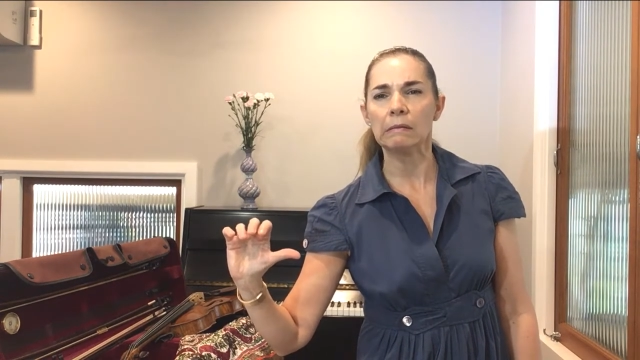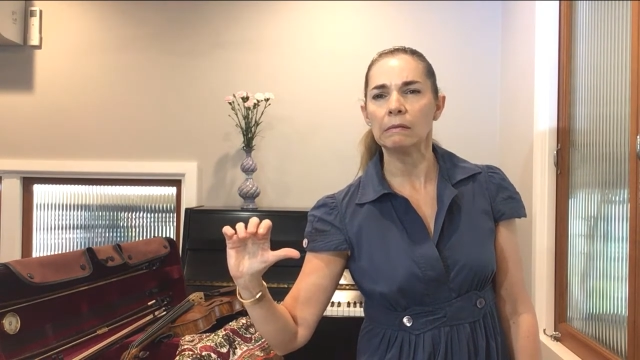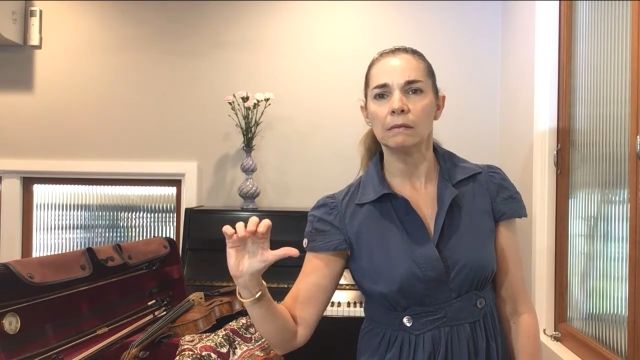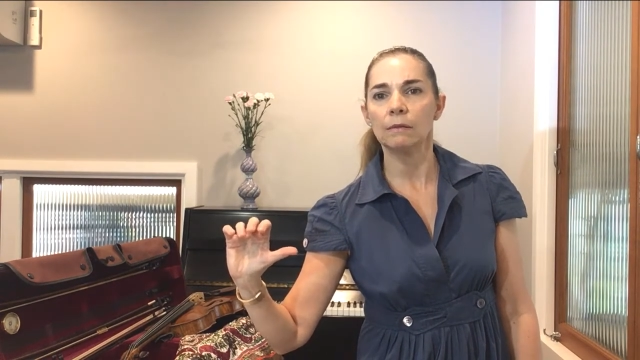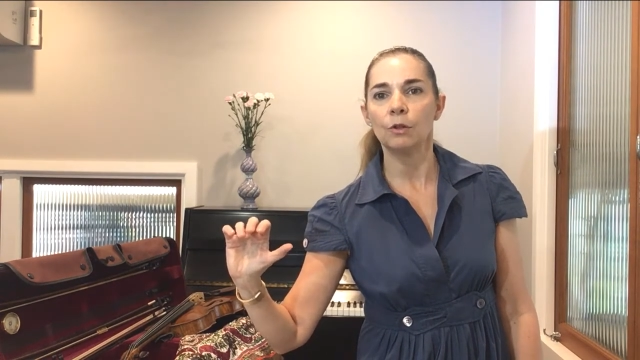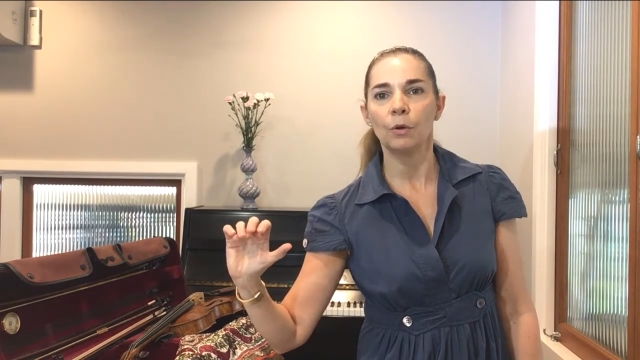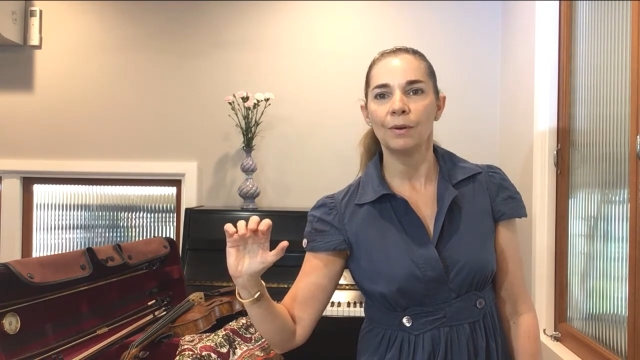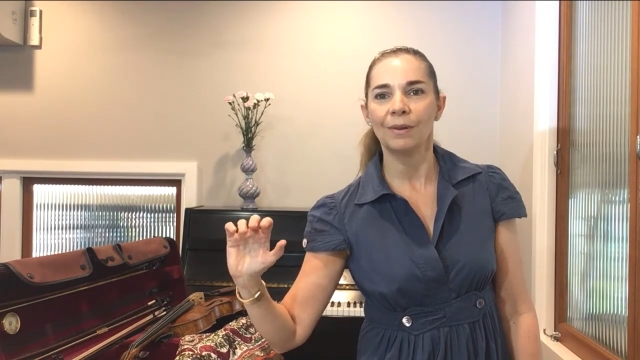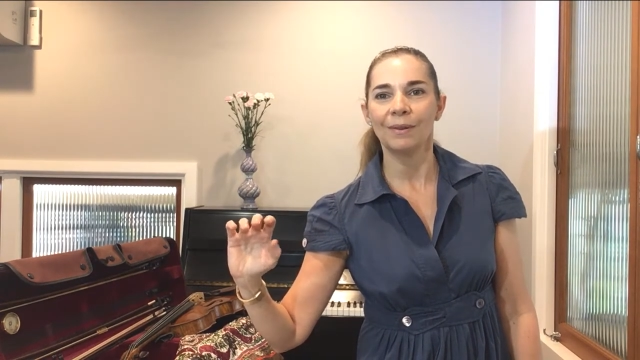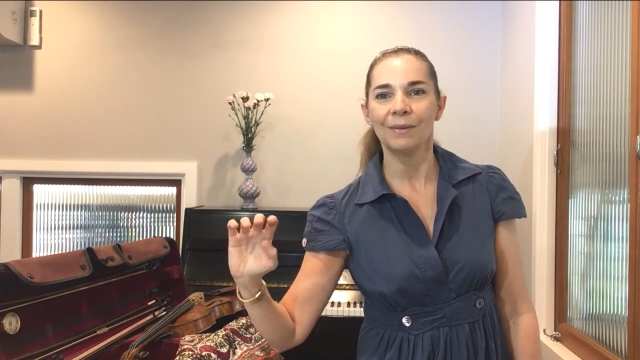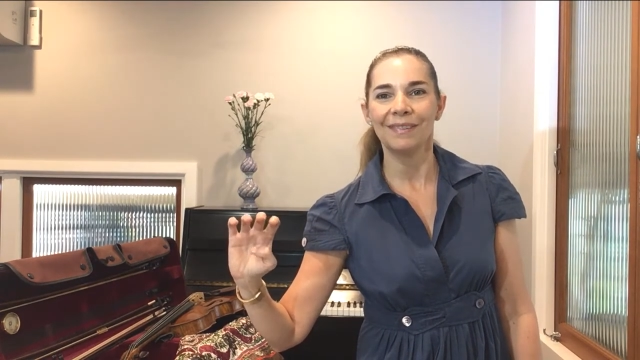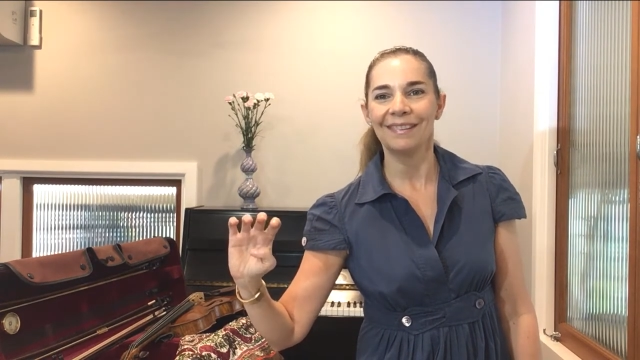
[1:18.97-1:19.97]
Oh,
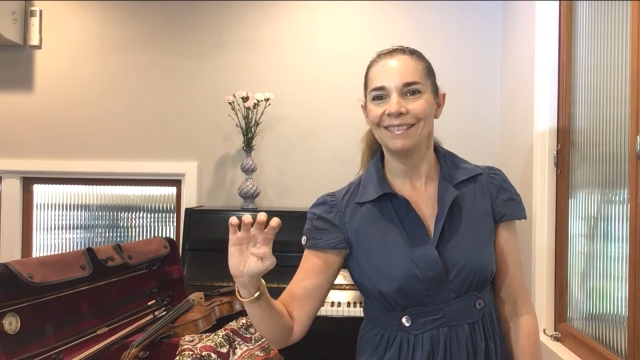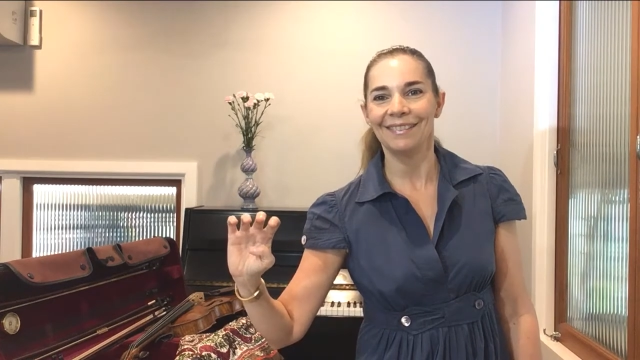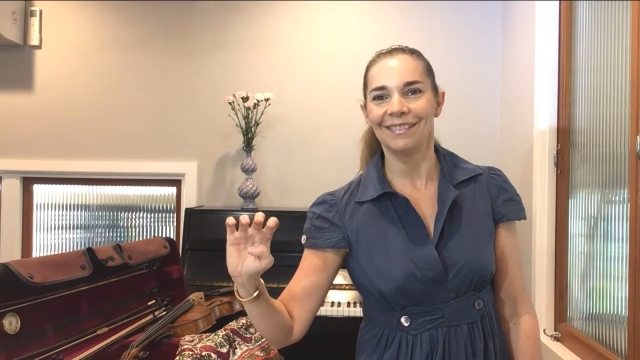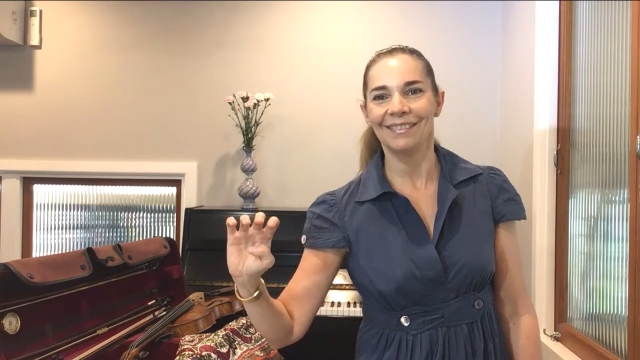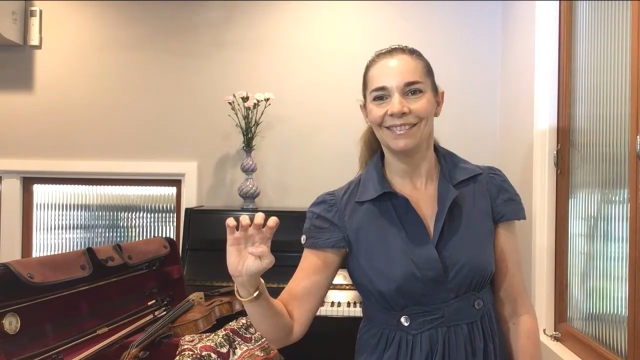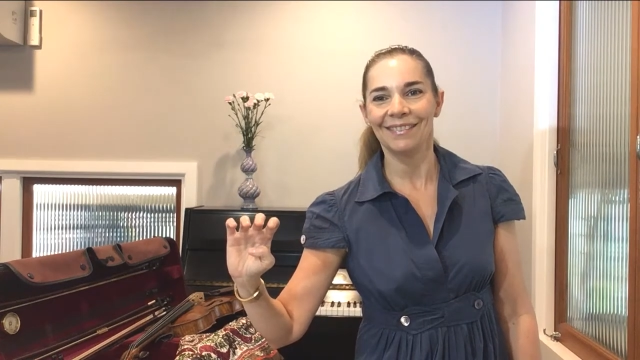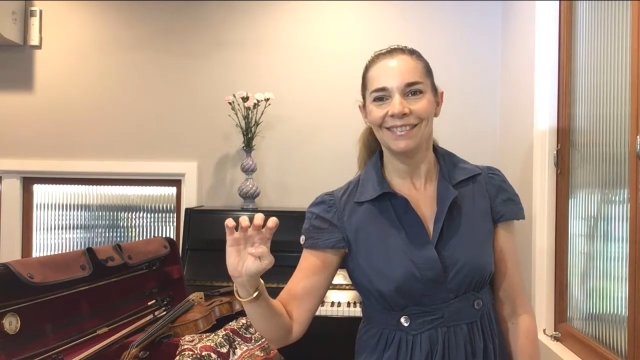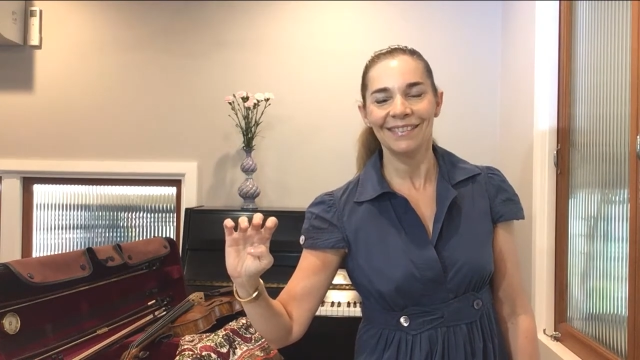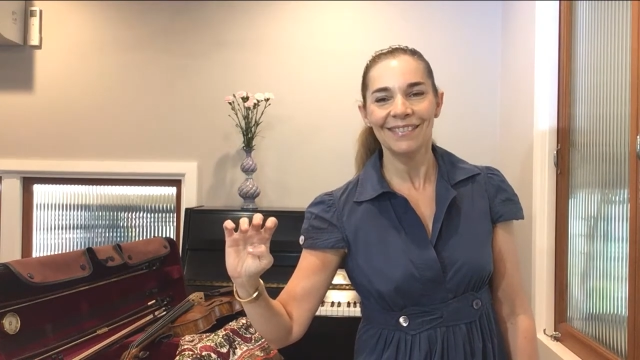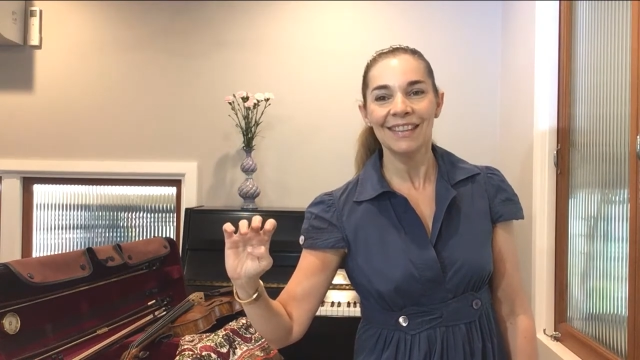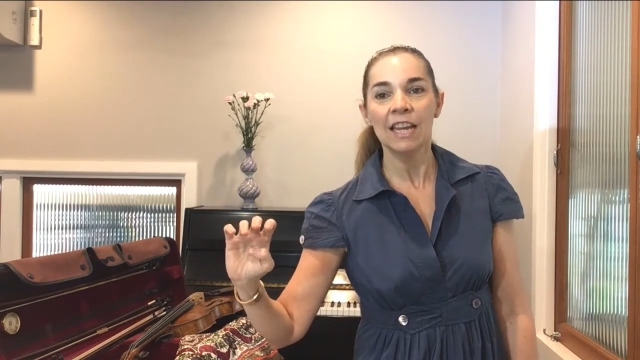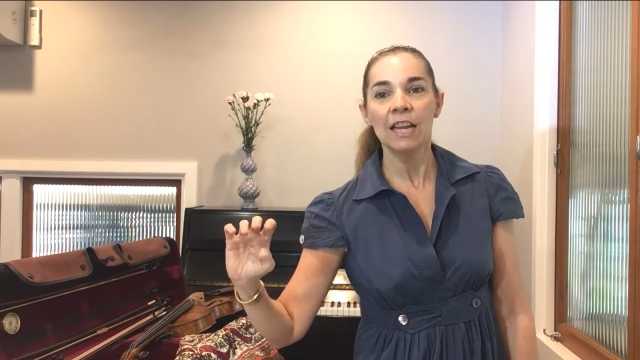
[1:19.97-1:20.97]
no.